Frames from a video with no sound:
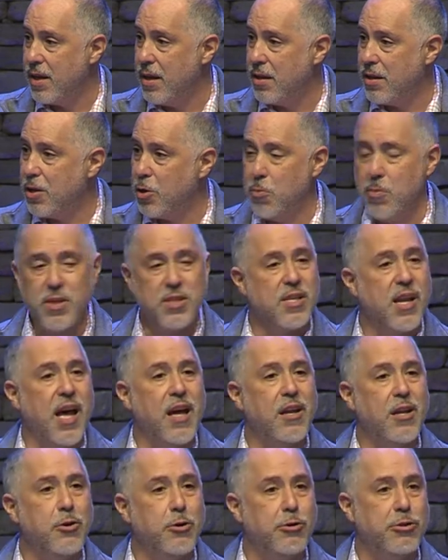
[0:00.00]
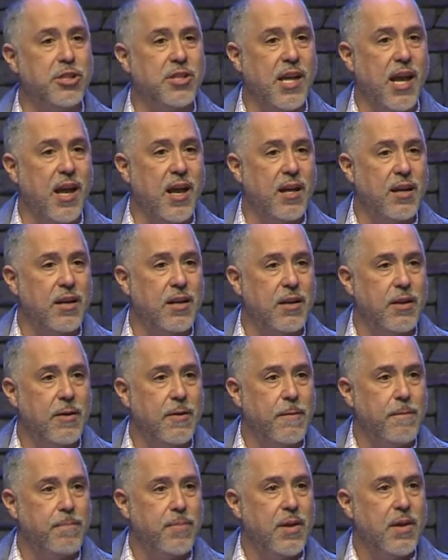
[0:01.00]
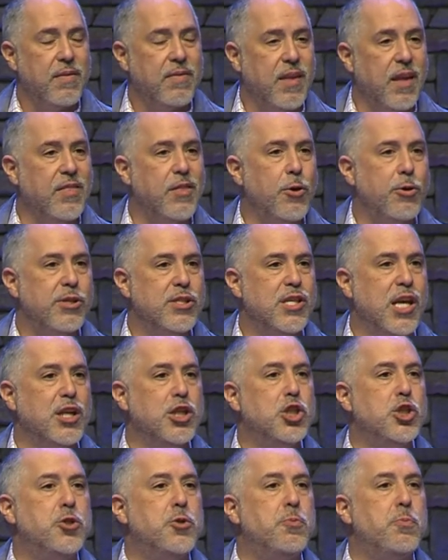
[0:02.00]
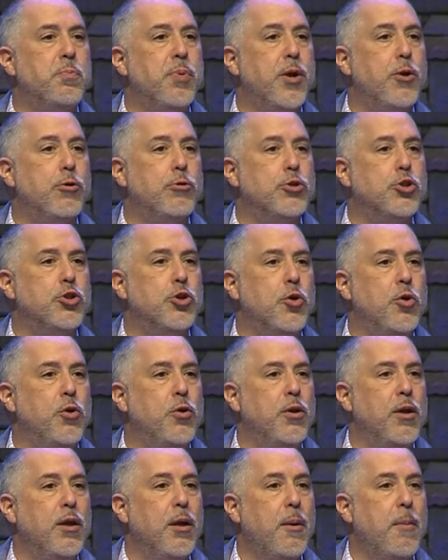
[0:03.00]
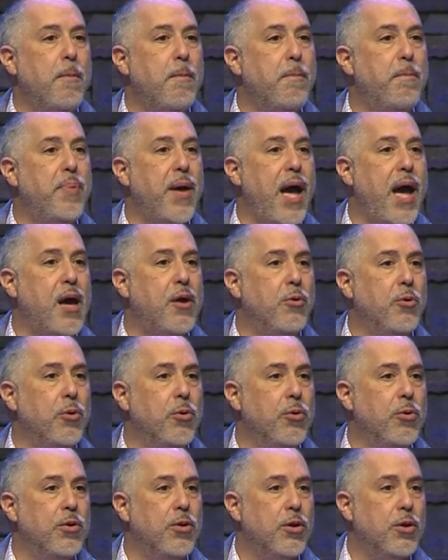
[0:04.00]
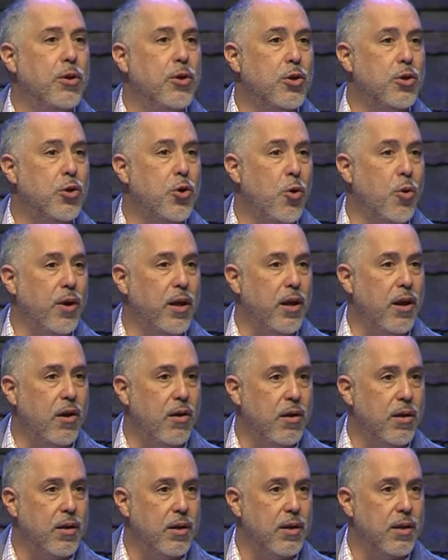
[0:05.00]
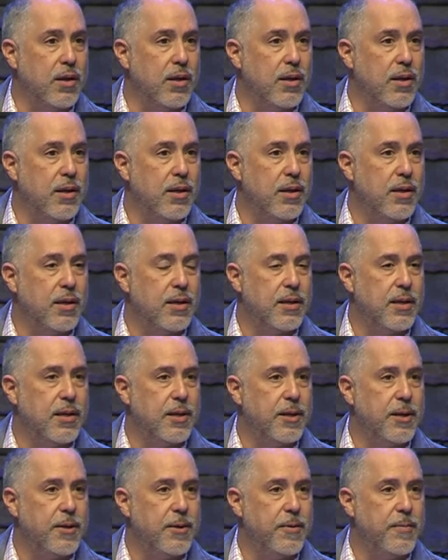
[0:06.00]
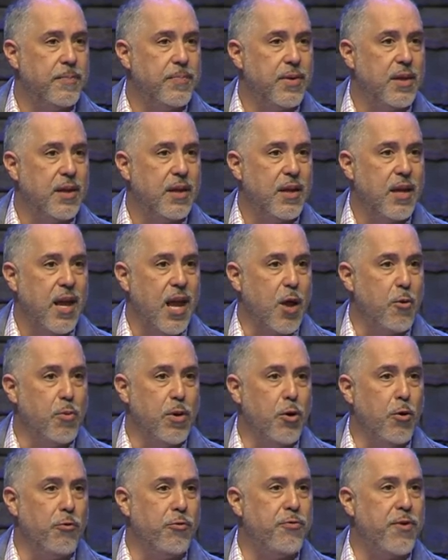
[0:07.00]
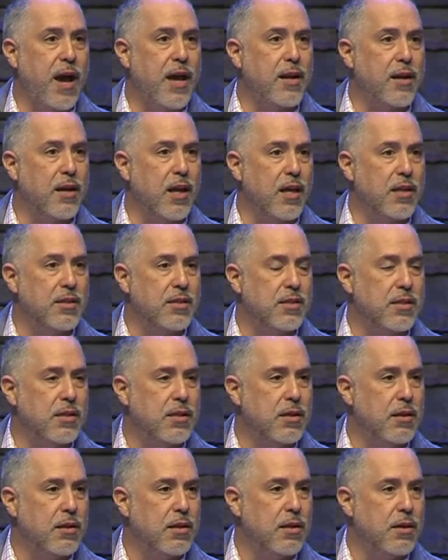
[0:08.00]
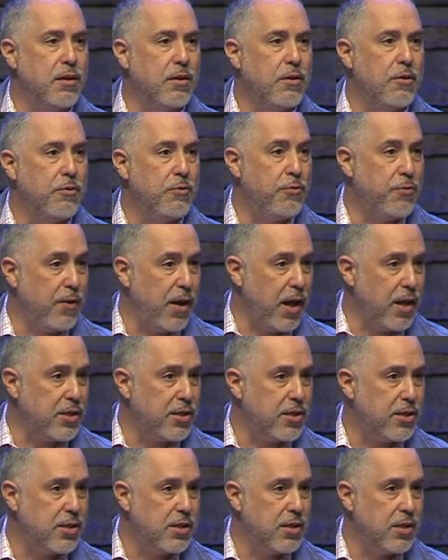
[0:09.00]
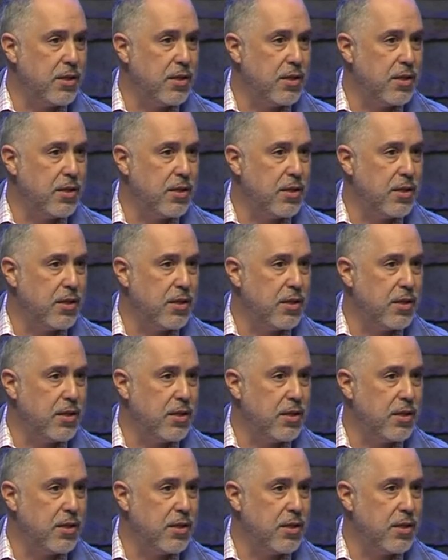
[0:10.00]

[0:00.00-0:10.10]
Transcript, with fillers: You must not understand that there is a spiritual battle going on. And we don't fight against flesh